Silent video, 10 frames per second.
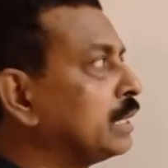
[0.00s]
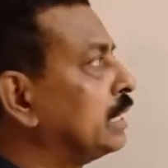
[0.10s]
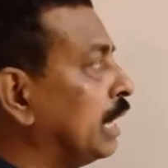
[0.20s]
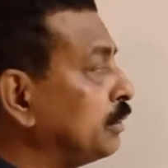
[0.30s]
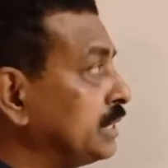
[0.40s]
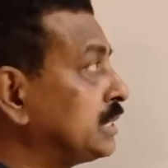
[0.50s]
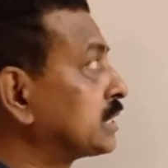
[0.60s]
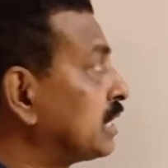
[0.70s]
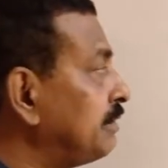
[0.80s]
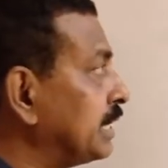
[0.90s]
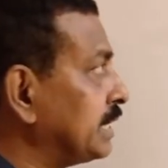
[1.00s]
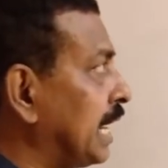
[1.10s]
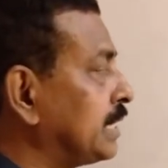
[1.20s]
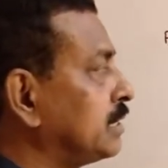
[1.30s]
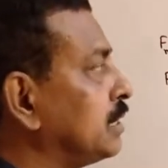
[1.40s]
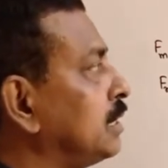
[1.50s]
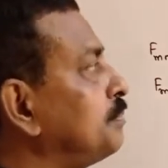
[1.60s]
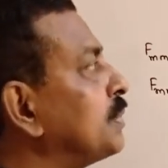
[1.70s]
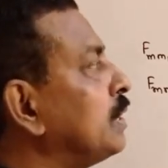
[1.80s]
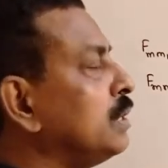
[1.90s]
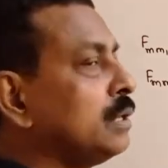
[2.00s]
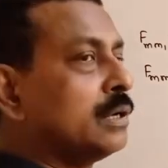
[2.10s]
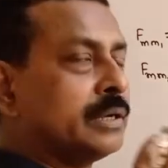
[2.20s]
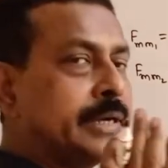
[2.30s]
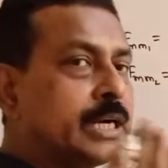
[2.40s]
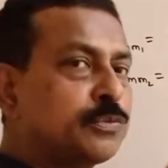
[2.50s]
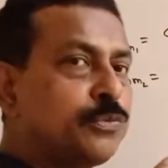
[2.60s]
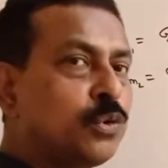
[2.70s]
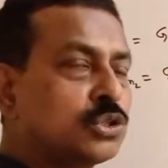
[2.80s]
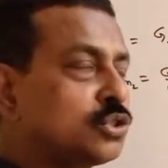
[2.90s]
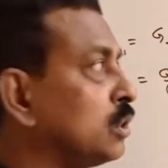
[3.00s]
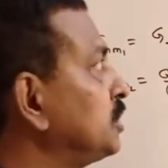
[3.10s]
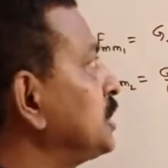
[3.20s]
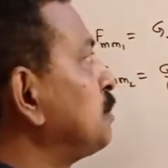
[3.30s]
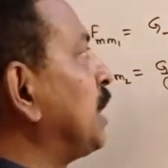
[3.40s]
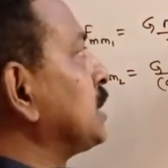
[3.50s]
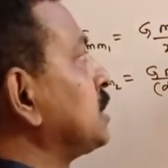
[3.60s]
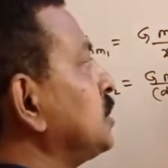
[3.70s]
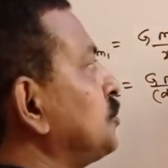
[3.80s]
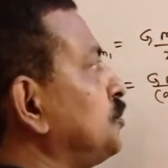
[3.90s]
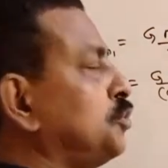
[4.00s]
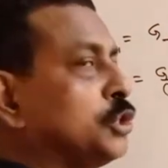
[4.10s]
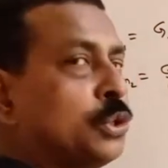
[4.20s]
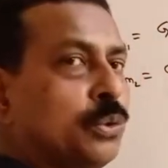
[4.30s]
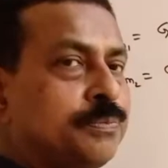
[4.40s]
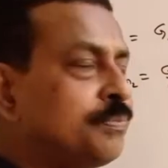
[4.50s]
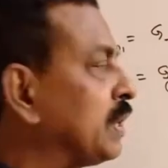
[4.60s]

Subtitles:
Now it is given that net force on this mass is 0.